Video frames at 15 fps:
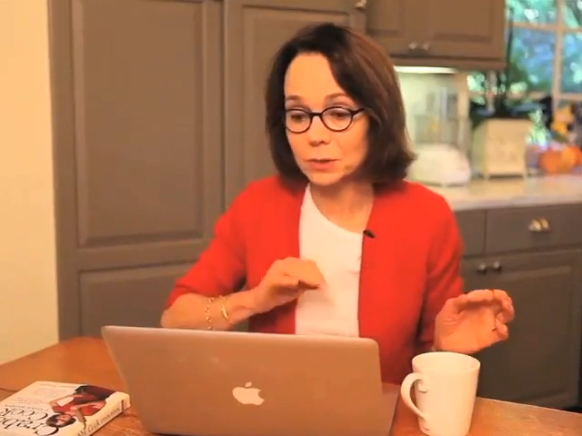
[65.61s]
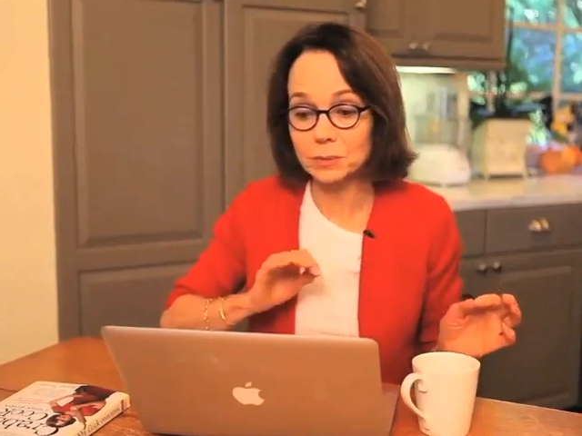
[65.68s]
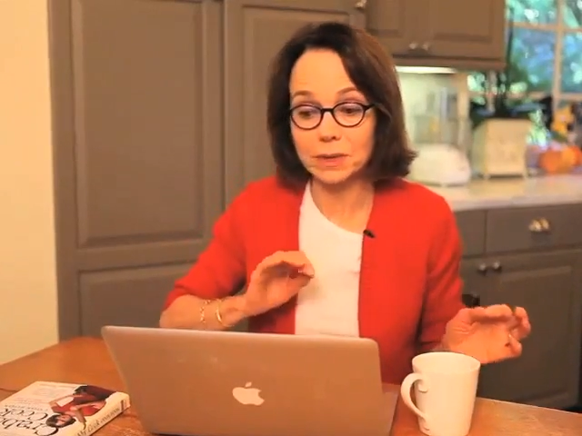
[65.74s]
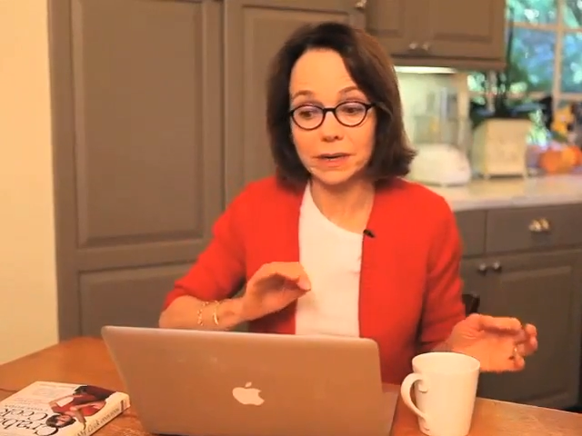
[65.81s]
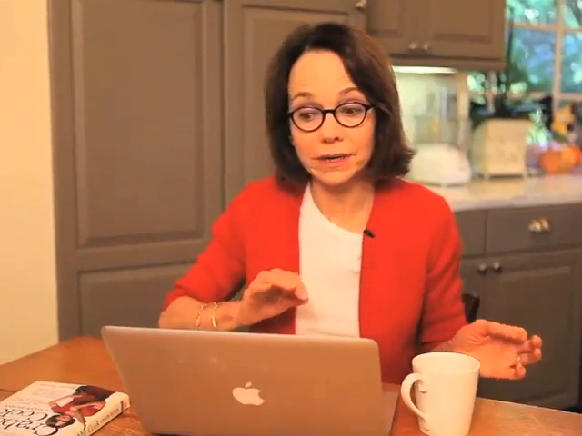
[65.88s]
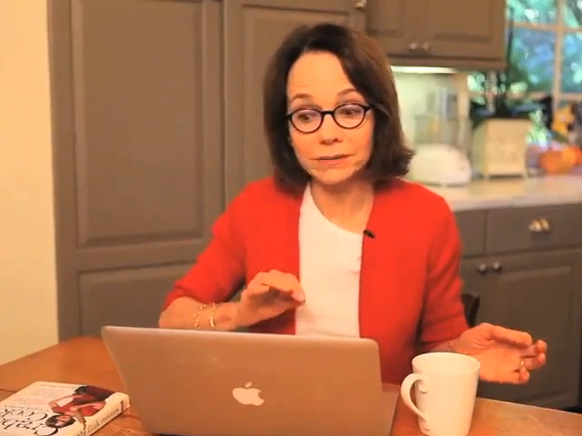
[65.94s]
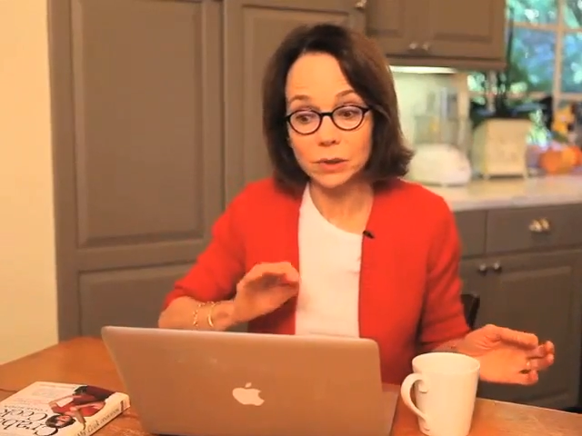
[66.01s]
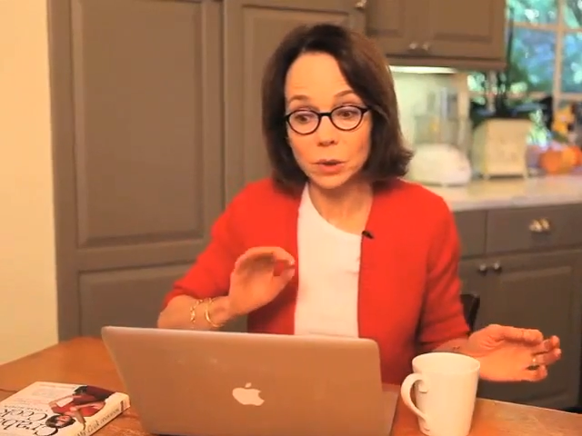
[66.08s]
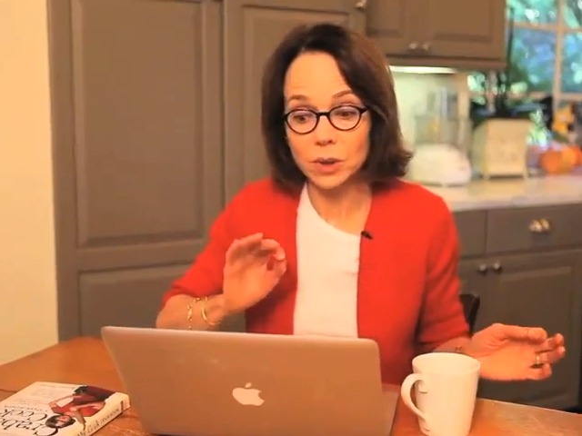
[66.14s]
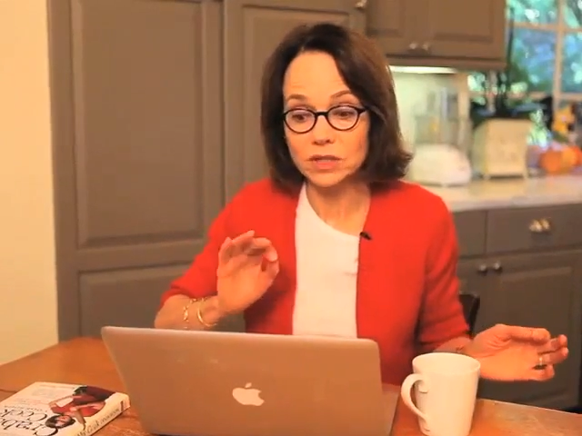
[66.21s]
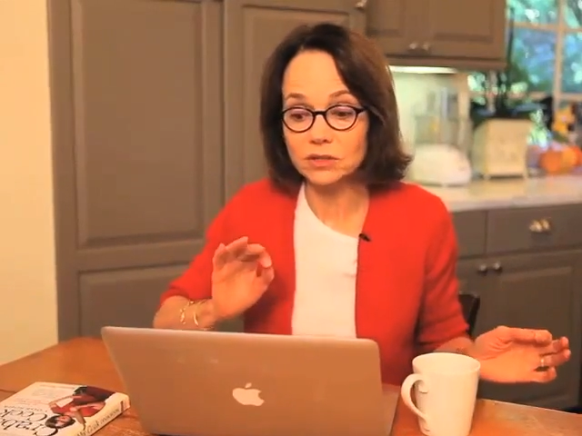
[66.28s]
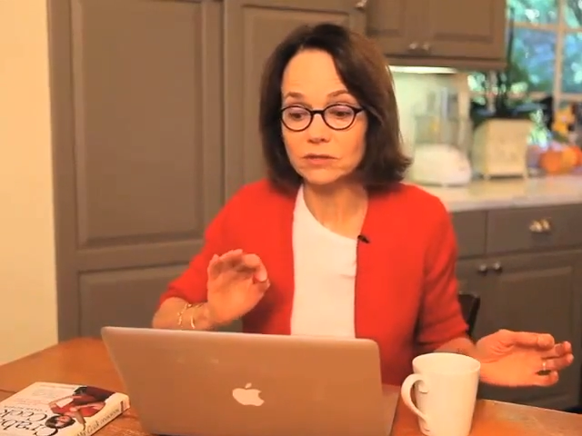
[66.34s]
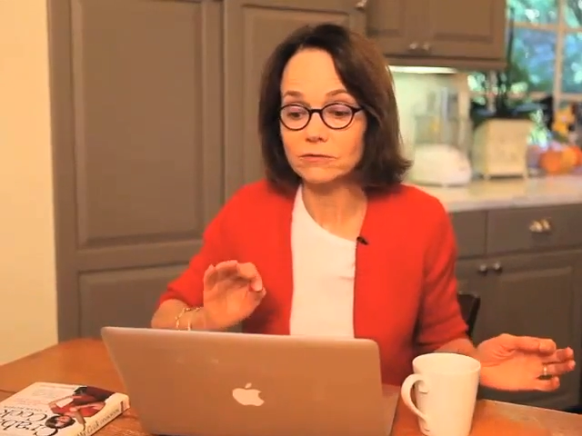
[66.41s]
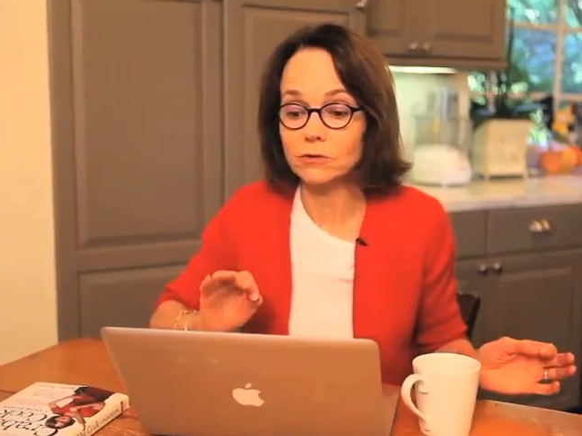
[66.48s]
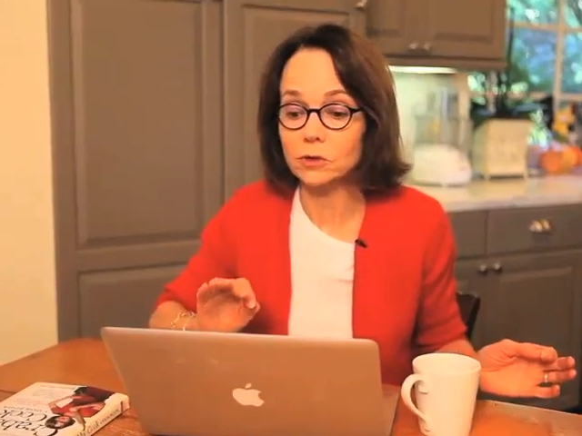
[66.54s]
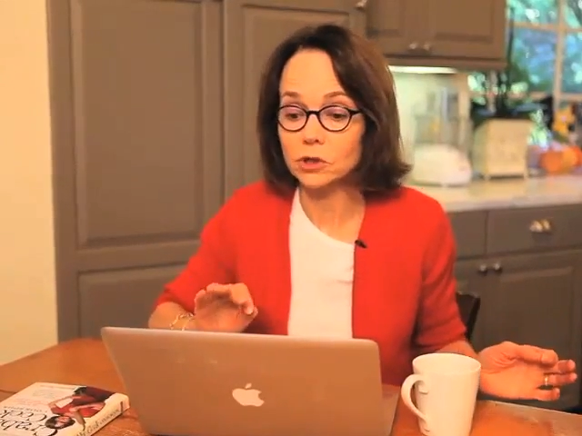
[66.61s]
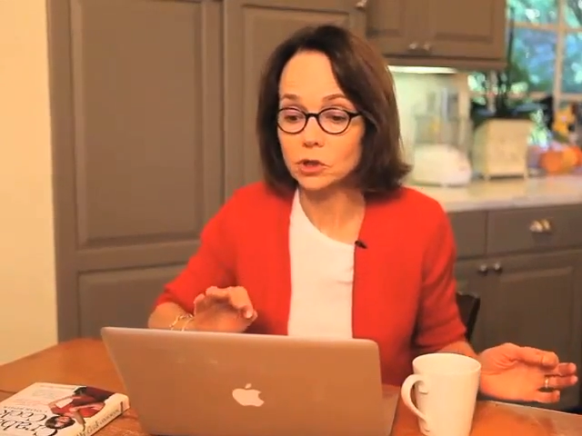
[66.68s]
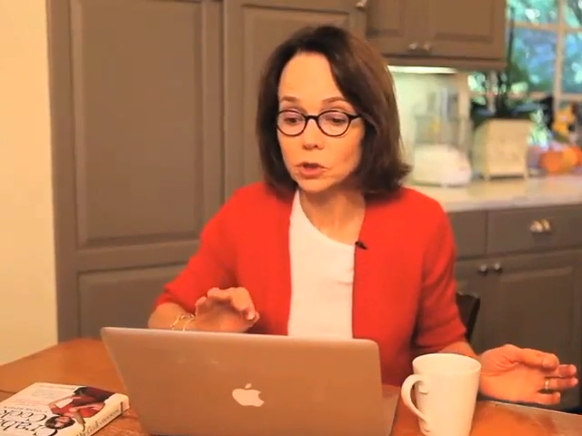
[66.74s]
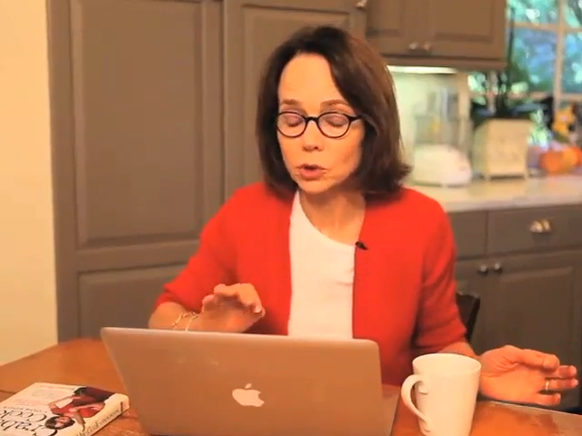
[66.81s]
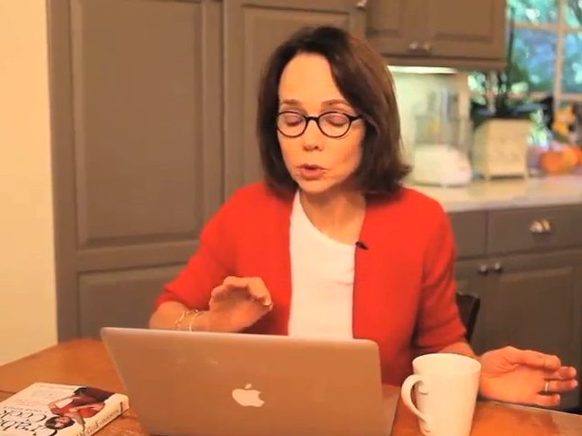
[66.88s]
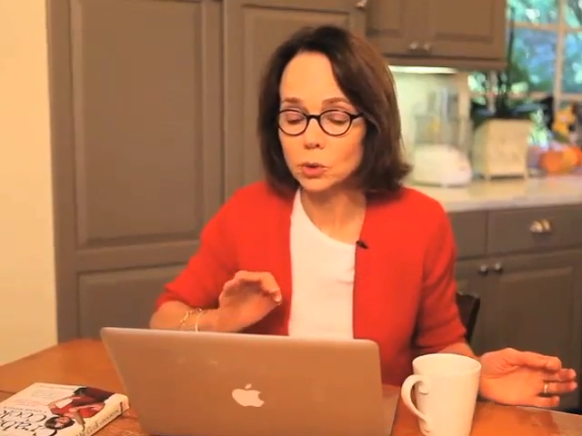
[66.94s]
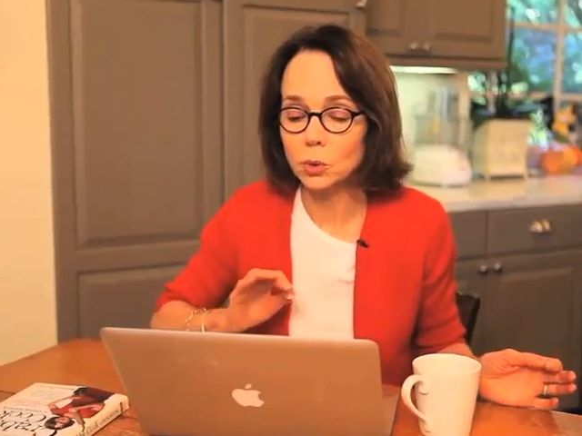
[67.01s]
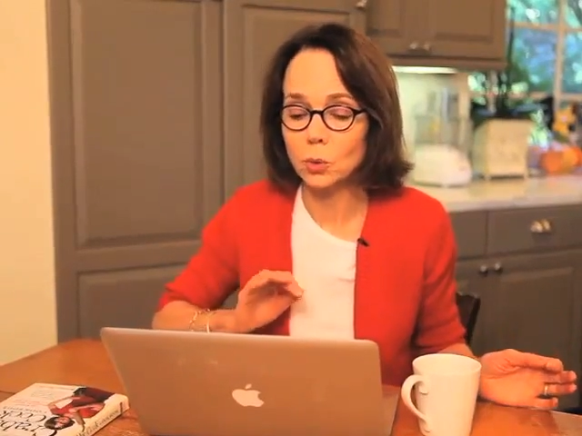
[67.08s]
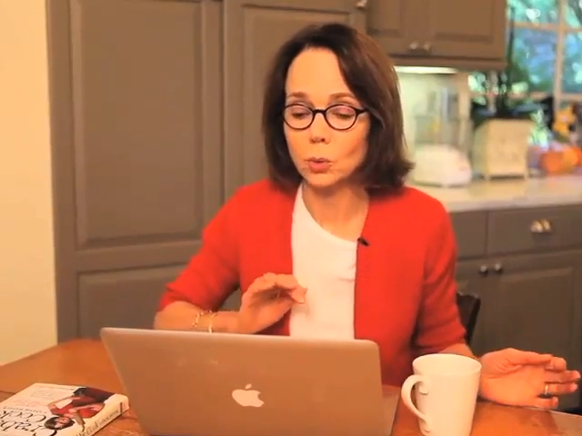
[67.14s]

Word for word: but I have a question for you.